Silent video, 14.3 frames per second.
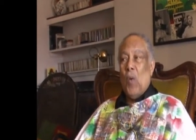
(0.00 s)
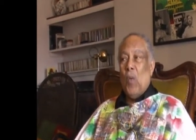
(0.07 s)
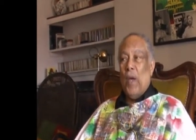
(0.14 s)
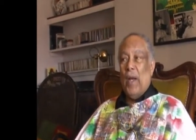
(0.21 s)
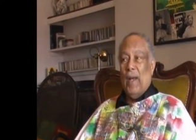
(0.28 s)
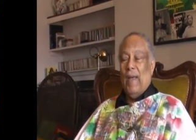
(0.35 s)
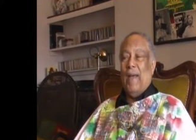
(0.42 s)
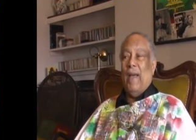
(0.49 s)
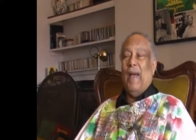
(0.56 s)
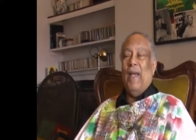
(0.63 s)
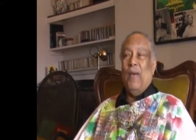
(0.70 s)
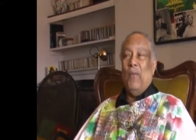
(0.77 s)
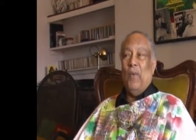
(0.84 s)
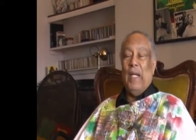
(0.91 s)
Well,
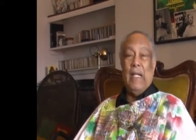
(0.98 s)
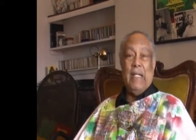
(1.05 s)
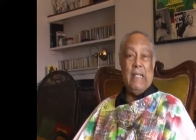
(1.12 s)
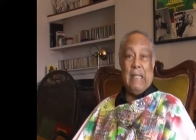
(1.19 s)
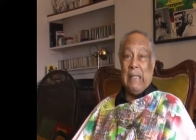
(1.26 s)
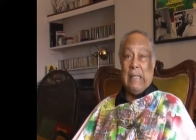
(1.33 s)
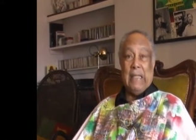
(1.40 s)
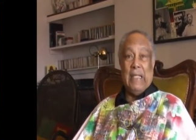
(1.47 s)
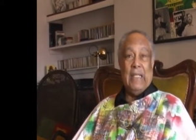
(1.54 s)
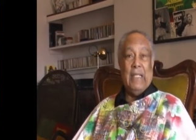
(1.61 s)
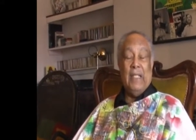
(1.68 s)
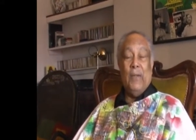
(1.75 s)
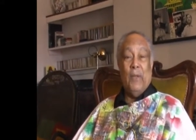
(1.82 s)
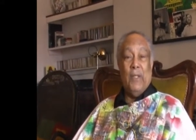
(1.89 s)
I, when I
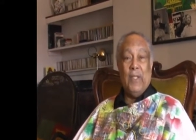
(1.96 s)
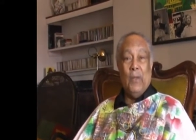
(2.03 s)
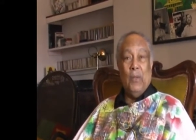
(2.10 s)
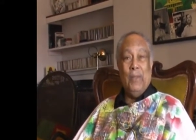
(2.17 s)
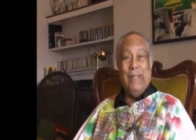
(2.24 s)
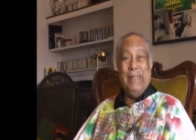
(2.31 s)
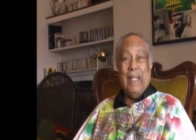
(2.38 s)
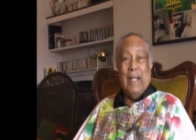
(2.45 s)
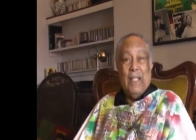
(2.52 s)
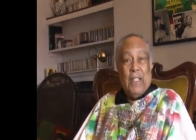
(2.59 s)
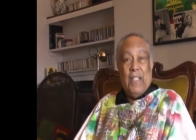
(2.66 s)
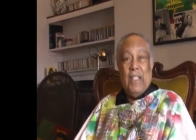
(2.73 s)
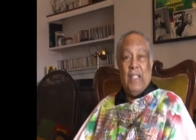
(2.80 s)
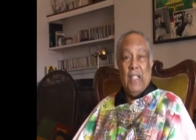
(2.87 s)
started, there was no
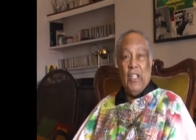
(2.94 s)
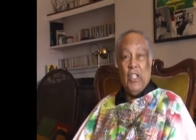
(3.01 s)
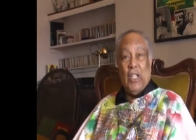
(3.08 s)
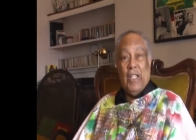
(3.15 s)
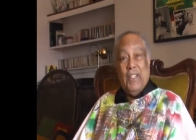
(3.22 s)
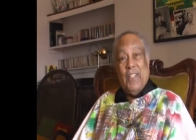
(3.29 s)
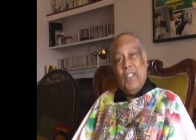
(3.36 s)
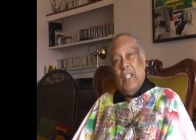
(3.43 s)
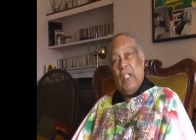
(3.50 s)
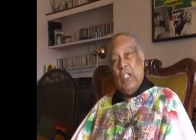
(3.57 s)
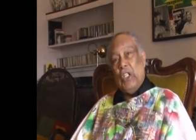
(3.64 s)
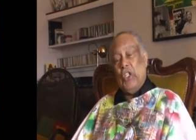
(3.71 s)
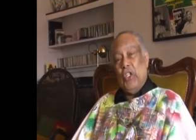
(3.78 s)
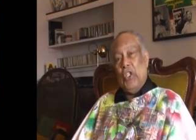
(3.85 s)
dance teacher as
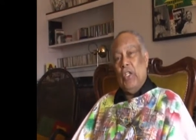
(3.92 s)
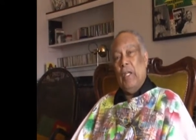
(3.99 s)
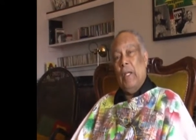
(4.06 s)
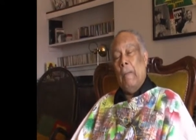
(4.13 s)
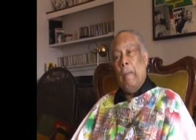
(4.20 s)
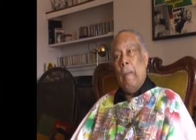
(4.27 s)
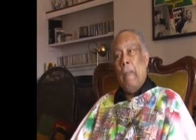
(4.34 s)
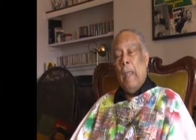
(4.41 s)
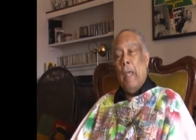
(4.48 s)
such. Mm -hmm.